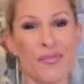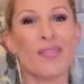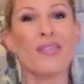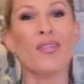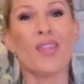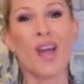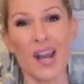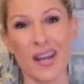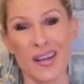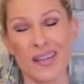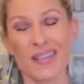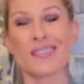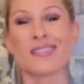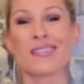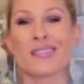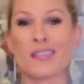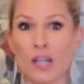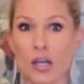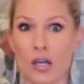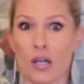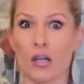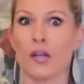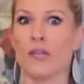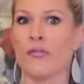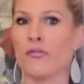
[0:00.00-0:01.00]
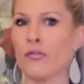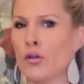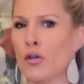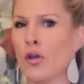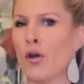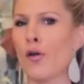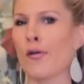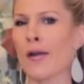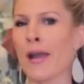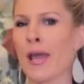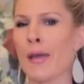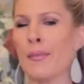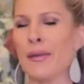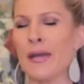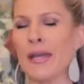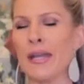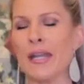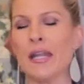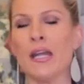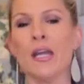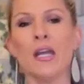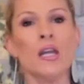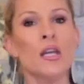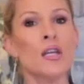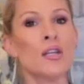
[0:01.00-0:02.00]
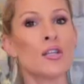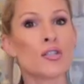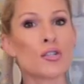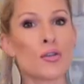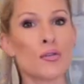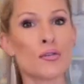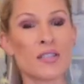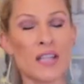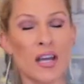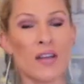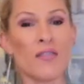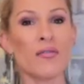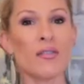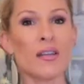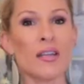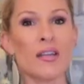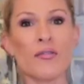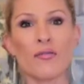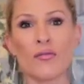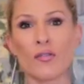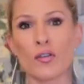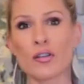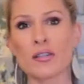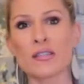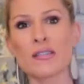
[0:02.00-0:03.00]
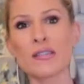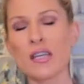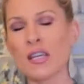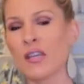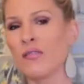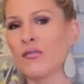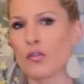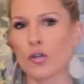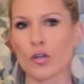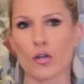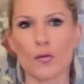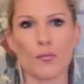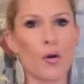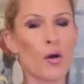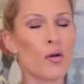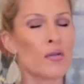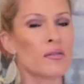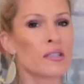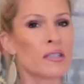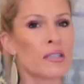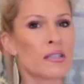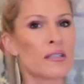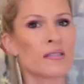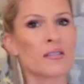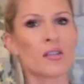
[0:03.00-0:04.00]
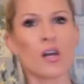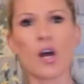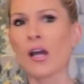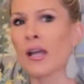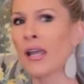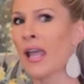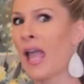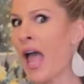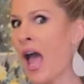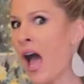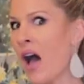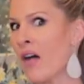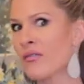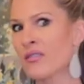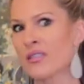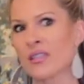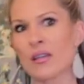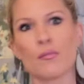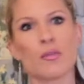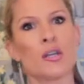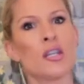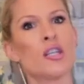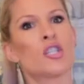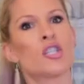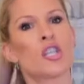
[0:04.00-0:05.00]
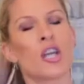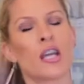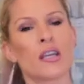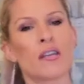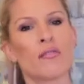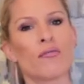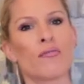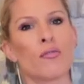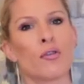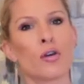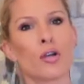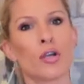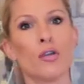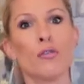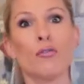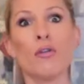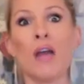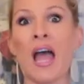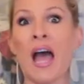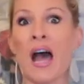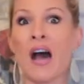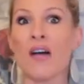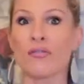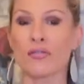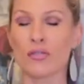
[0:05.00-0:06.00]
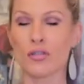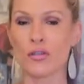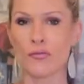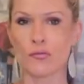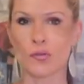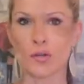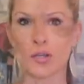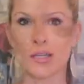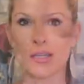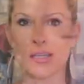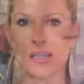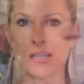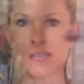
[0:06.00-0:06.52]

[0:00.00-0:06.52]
not as good, if you know what I mean. So definitely, first thing, if you're composing a song, have somebody check it for you after you've written